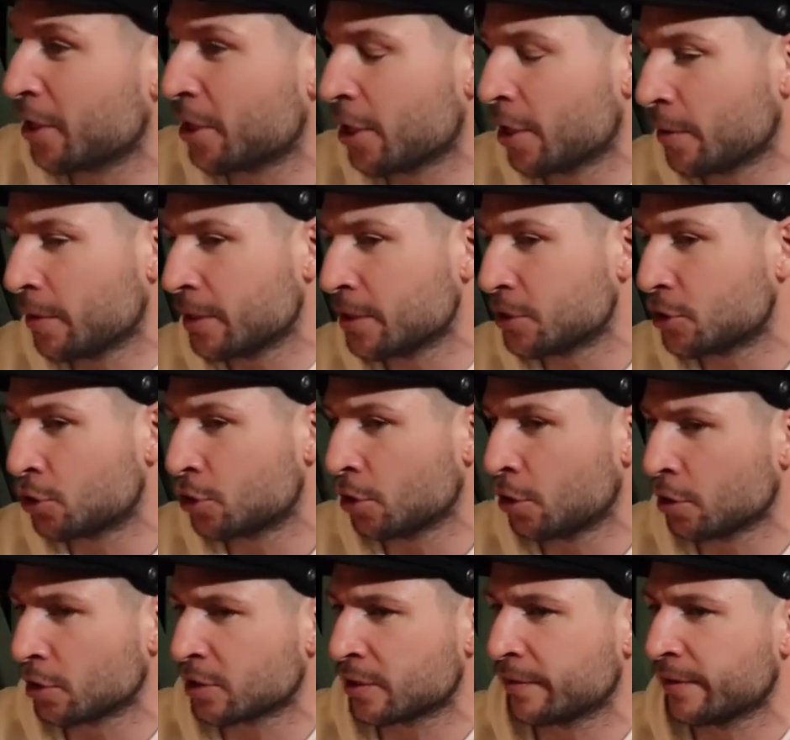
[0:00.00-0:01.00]
You know, there's
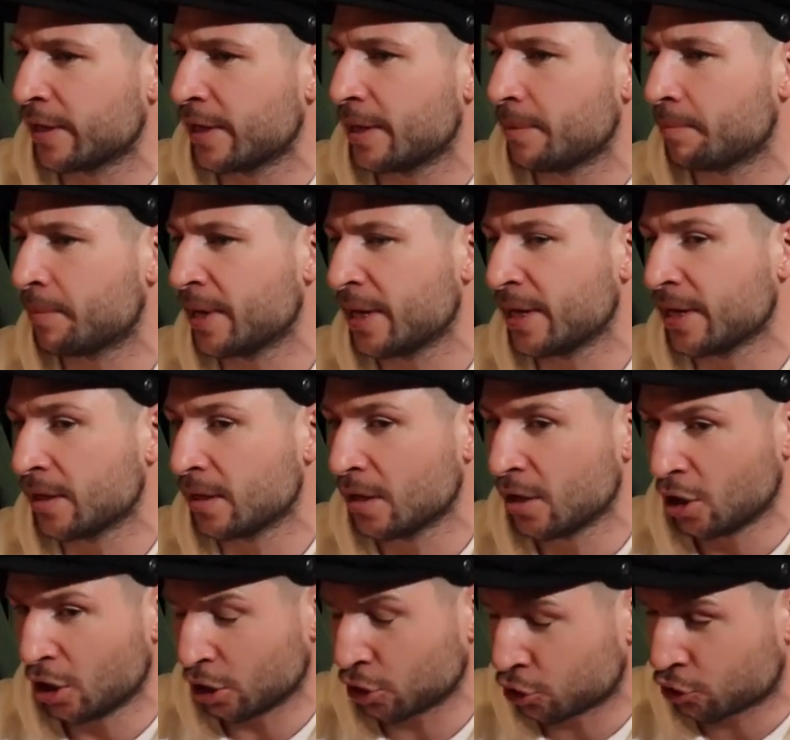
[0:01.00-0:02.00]
talks of it being
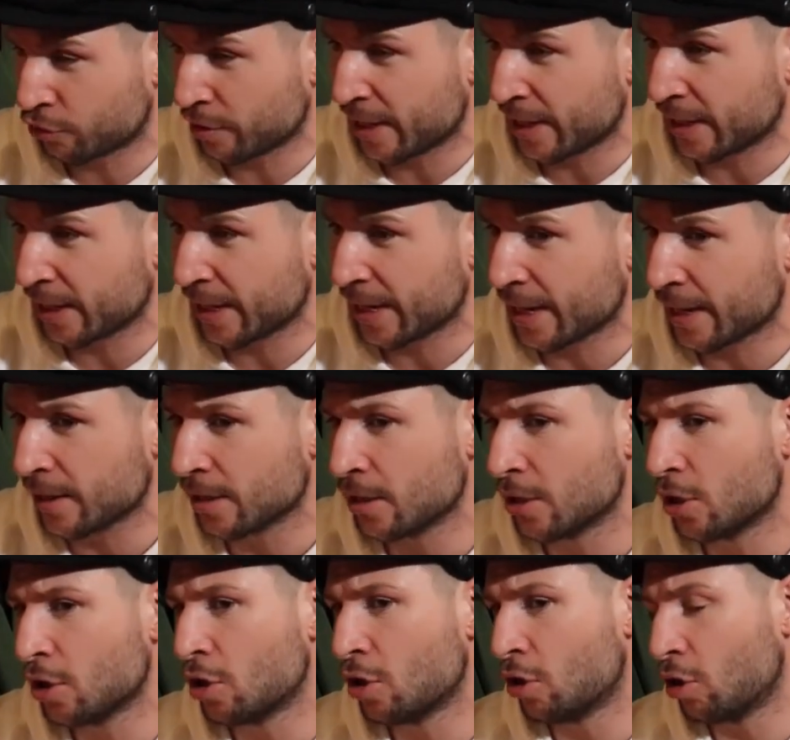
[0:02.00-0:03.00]
Australia
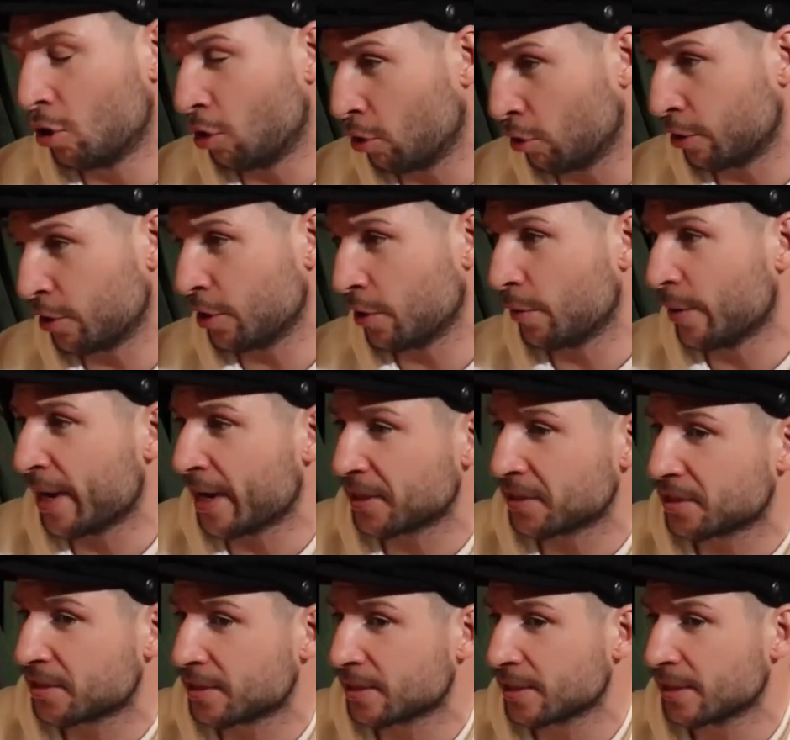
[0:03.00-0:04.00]
or the U
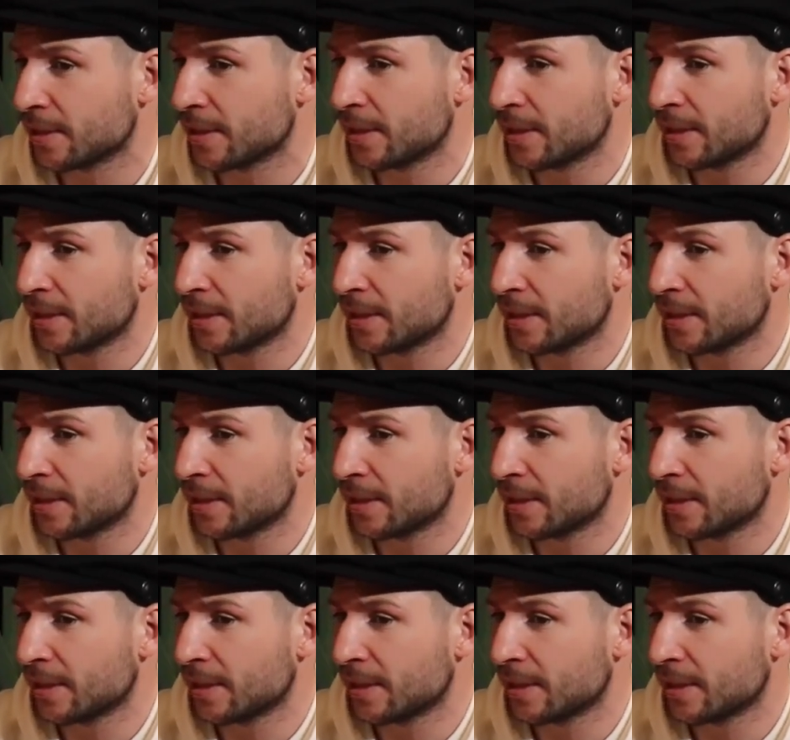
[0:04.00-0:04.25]
S.